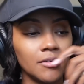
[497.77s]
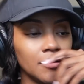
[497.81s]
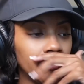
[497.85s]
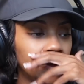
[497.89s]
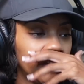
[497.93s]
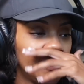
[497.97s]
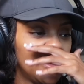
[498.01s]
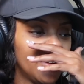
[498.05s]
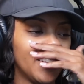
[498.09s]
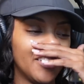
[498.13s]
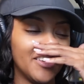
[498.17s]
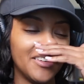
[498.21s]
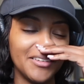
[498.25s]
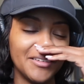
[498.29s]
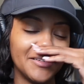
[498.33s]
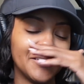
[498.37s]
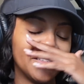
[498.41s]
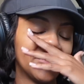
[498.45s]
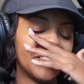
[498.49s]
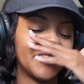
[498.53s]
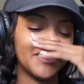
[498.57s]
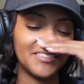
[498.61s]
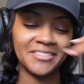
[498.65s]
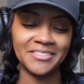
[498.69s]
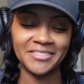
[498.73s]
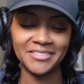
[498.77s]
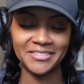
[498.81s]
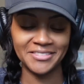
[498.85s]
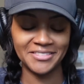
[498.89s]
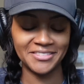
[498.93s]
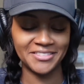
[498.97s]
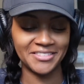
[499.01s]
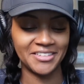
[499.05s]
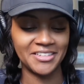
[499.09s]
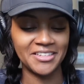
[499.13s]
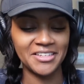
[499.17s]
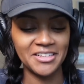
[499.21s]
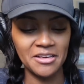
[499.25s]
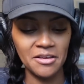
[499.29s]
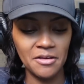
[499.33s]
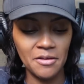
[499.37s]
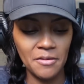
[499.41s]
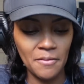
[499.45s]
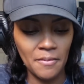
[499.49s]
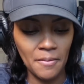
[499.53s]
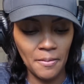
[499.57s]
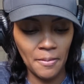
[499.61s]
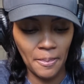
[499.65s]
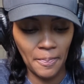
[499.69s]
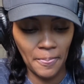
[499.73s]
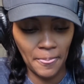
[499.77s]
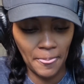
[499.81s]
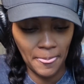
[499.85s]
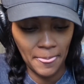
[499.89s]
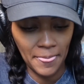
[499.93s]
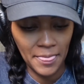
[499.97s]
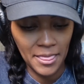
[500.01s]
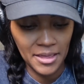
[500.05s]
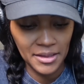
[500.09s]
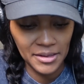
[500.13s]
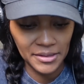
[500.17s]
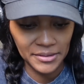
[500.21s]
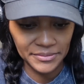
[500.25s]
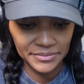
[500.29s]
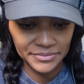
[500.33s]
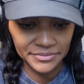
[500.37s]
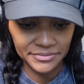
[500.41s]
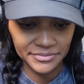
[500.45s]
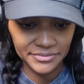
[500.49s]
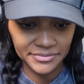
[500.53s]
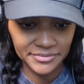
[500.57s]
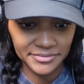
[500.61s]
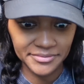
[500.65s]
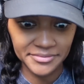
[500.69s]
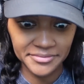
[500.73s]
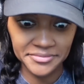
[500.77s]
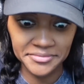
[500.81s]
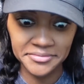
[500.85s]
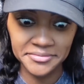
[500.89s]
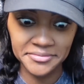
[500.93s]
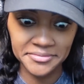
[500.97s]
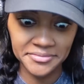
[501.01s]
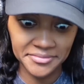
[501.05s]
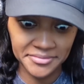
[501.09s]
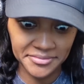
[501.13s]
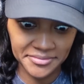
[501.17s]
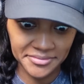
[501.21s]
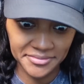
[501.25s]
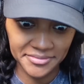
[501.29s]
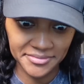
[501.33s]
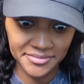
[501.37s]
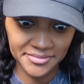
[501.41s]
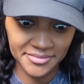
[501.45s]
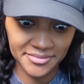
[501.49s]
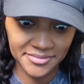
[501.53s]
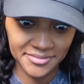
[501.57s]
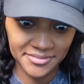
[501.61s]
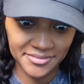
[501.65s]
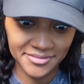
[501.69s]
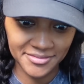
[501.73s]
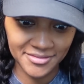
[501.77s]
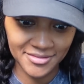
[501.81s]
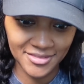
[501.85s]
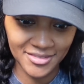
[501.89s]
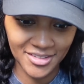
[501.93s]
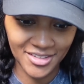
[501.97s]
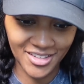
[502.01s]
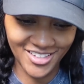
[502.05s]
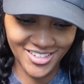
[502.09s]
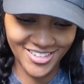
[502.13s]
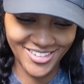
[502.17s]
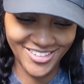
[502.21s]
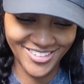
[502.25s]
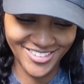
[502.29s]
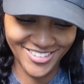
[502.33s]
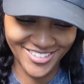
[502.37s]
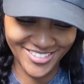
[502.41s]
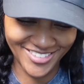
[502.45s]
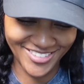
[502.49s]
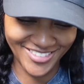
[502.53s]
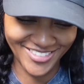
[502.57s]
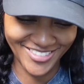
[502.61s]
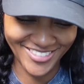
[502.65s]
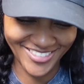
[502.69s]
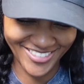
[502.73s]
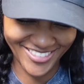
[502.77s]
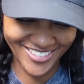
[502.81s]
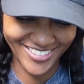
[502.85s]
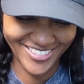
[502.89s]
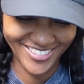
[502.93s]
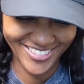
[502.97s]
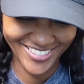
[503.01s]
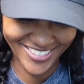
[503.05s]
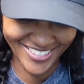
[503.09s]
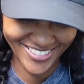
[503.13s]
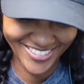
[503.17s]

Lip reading: Meantime, I struggled with the age difference. Oh, now you struggle with the age. You never fucking